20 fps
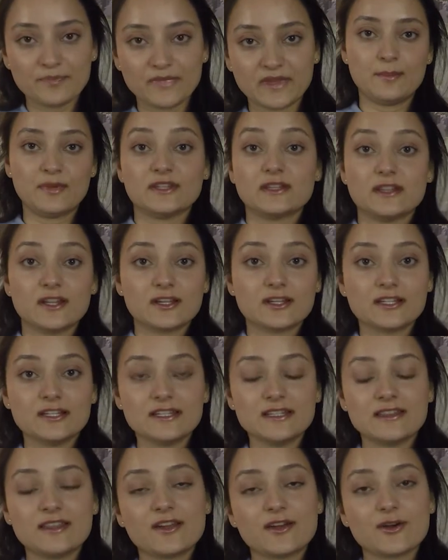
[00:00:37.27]
But
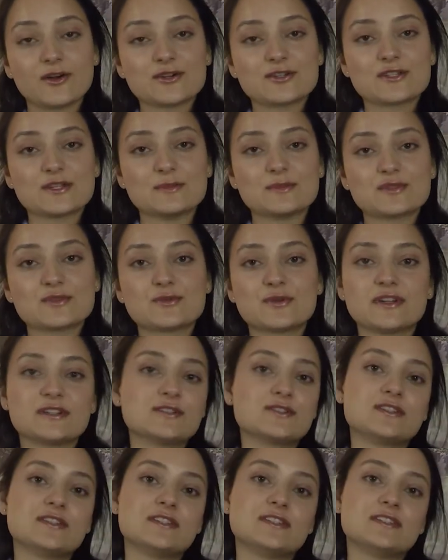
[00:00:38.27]
luckily there are some
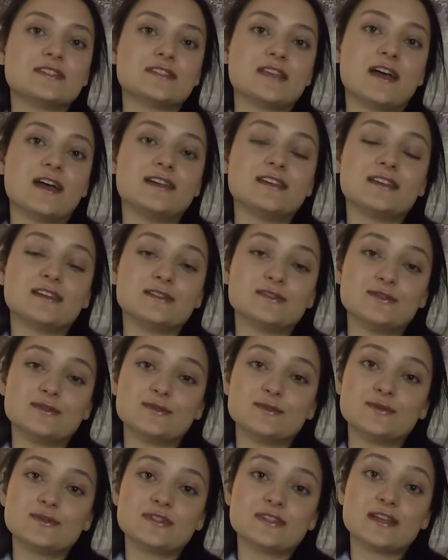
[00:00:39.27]
strategies I can
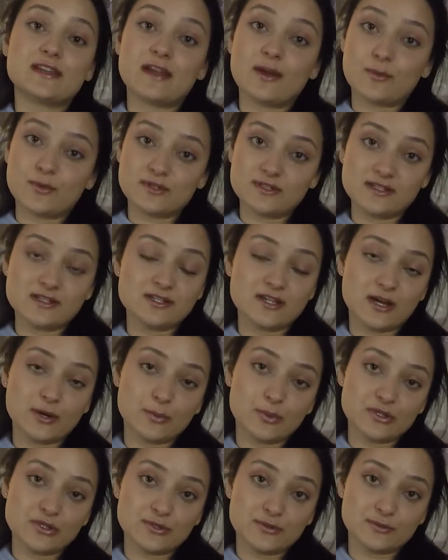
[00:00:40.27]
use and I want to share
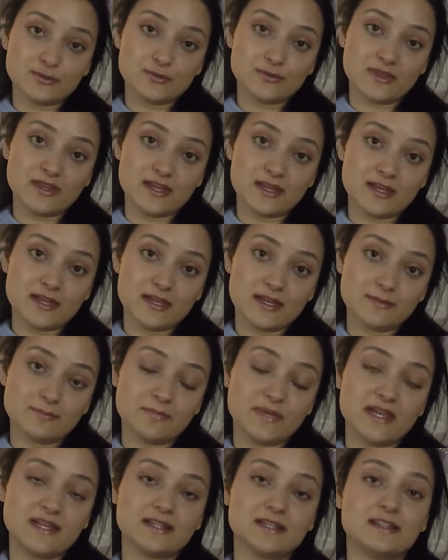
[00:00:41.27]
with you that
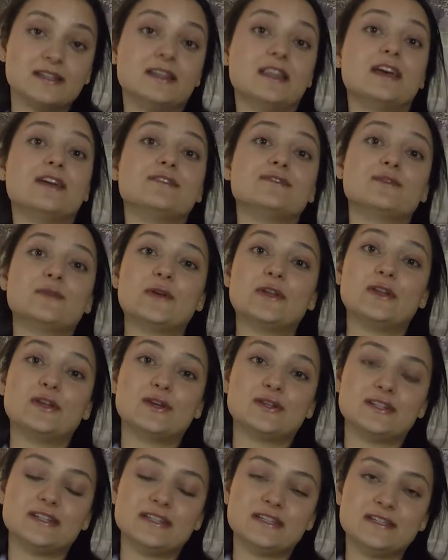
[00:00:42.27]
make life a
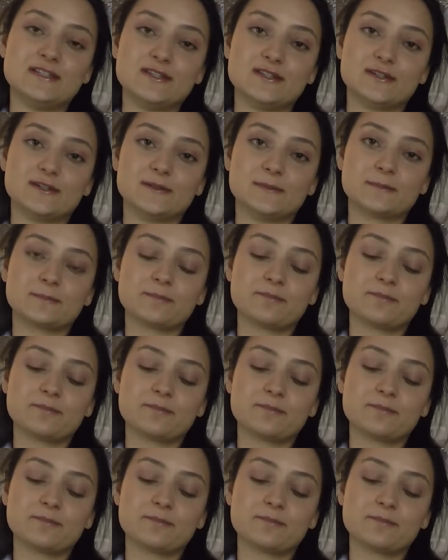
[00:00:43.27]
lot easier.